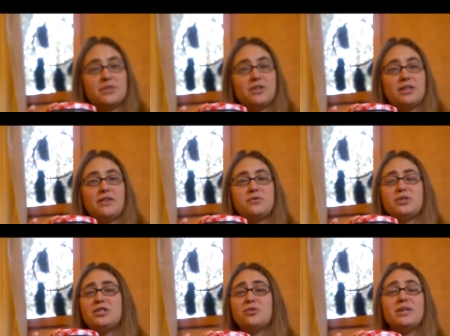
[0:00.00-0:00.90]
with our loved
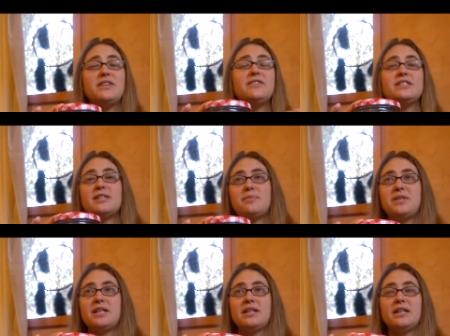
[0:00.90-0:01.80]
ones, or even
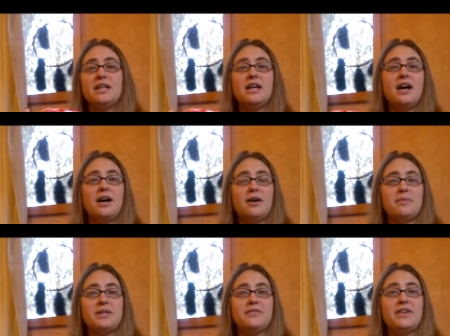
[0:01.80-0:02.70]
something,
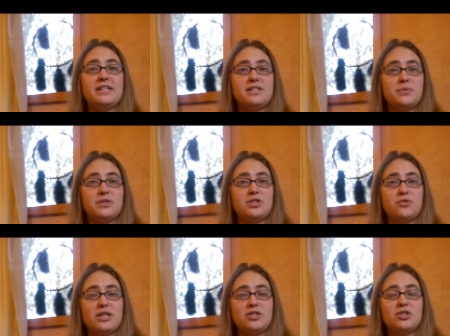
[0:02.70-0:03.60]
an event with
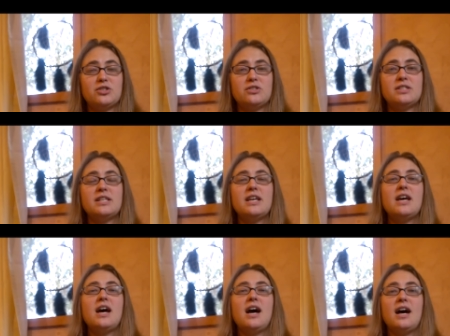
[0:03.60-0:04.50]
strangers,
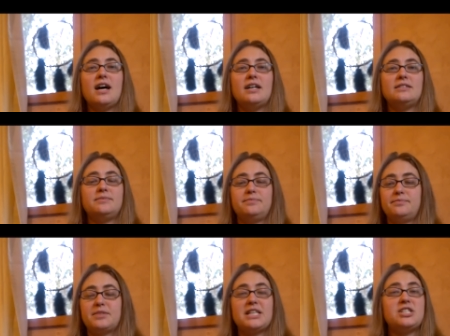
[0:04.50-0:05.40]

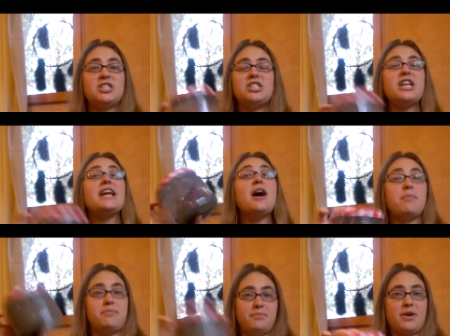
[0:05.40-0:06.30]
can just shake
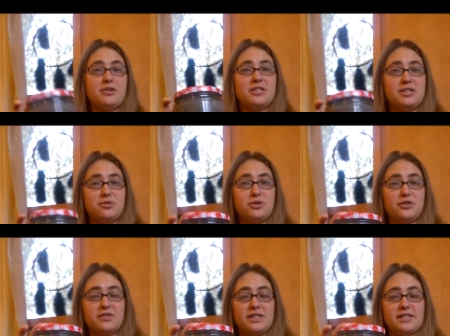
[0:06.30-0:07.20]
up our central
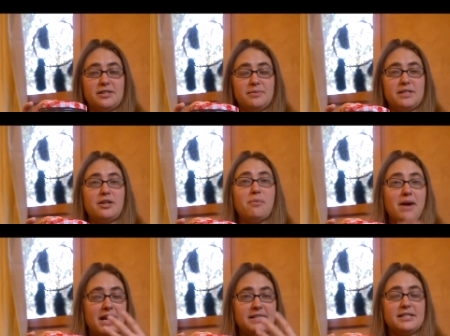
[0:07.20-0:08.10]
nervous systems and our
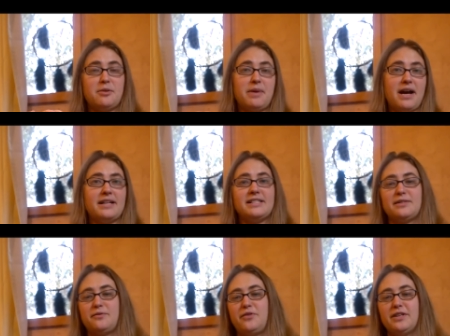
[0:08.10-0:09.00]
minds and our bodies
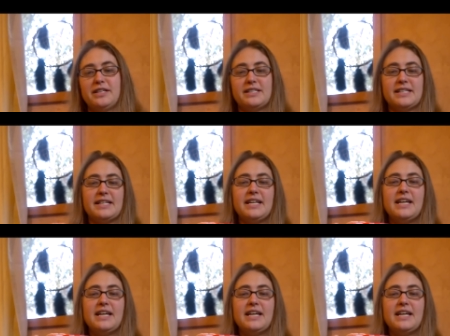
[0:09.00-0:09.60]
and feelings. And